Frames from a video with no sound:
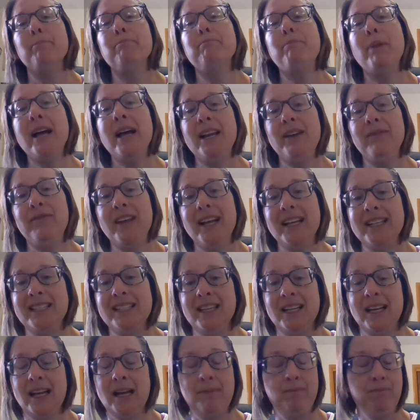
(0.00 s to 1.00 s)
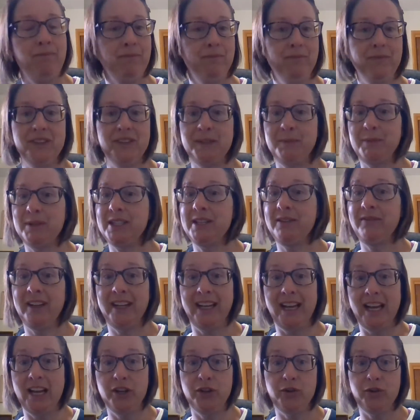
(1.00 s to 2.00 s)
But if that's a
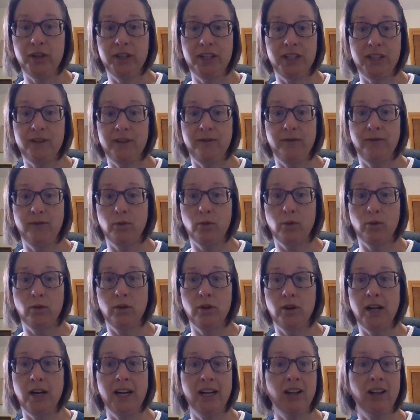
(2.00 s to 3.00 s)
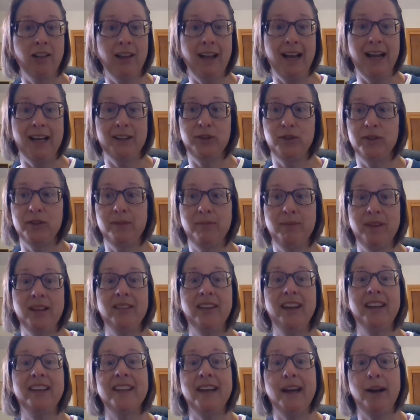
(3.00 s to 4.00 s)
specific interest for a class or something
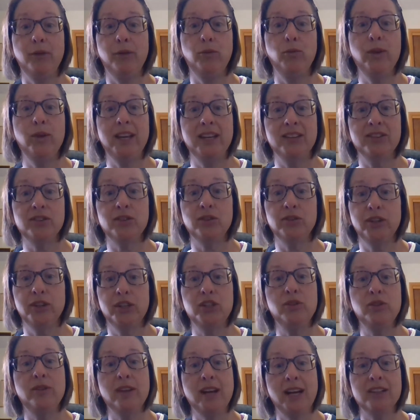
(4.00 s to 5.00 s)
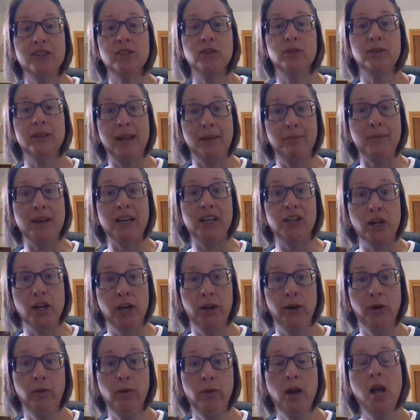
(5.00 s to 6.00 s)
like that, we can certainly do that, so let me
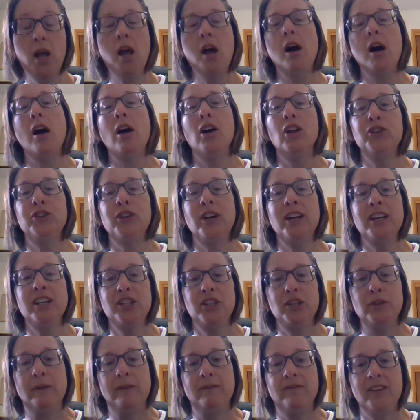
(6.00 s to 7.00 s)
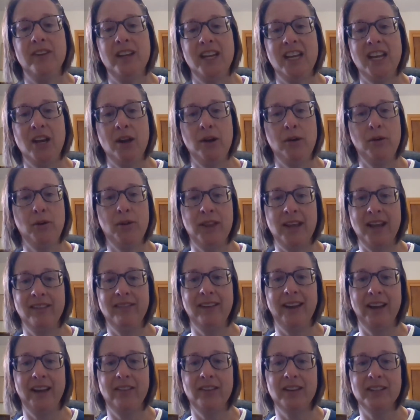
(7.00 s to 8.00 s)
know. I'll try to do a video
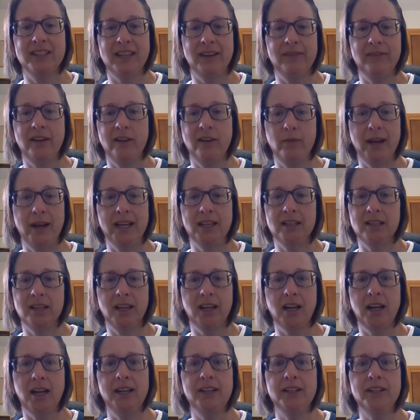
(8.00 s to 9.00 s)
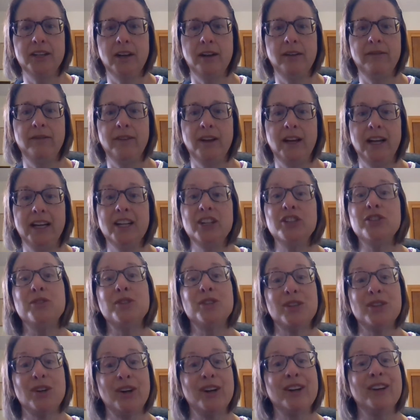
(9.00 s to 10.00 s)
thing like this every week to kind of get
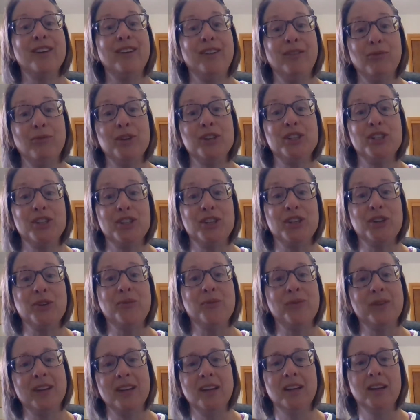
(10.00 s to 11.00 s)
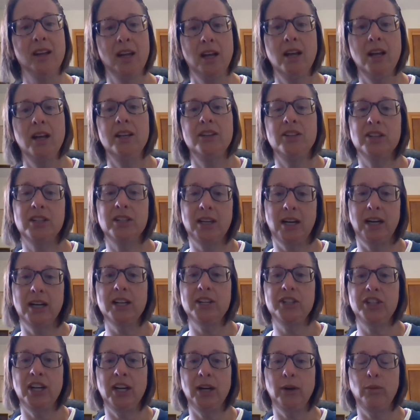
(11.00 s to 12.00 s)
you started on what you're doing and just kind
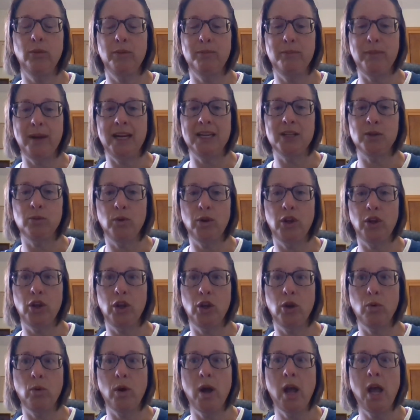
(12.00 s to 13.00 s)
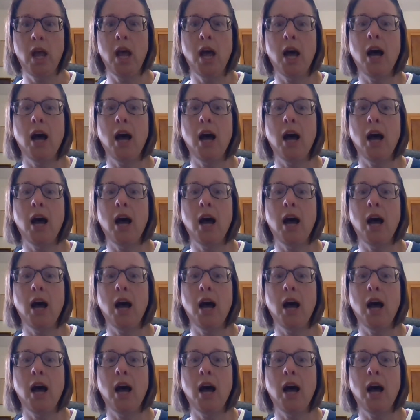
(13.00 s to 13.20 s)
of check what base with you.